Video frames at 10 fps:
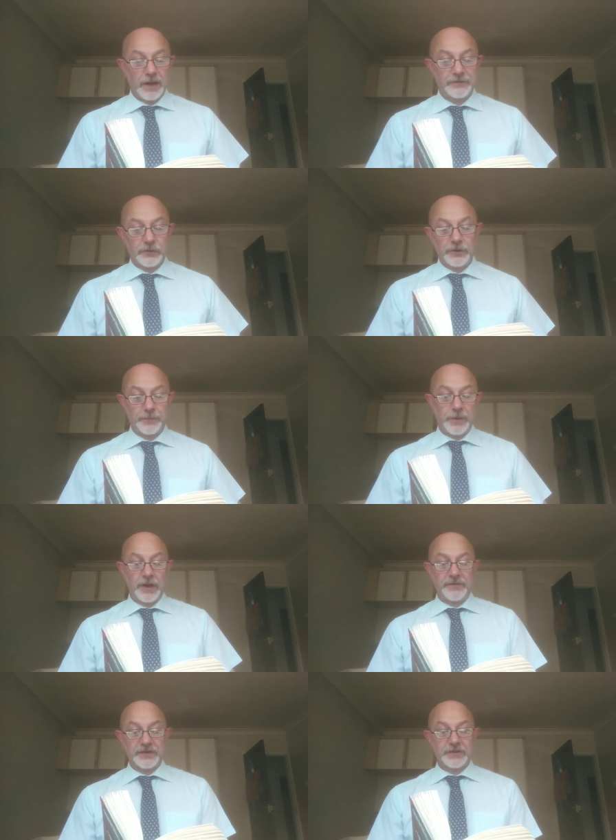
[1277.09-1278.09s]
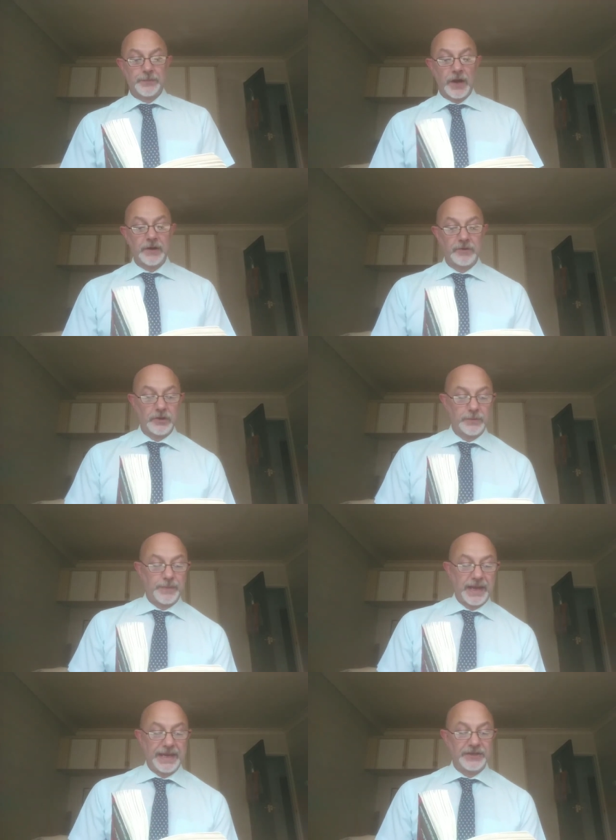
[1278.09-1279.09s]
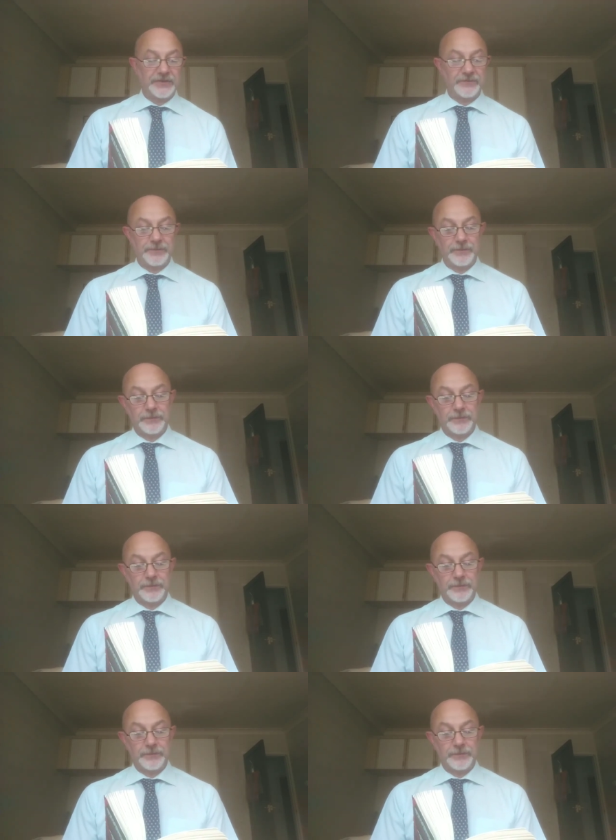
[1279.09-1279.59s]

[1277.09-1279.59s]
I've drawn a perfect spiral on a page of,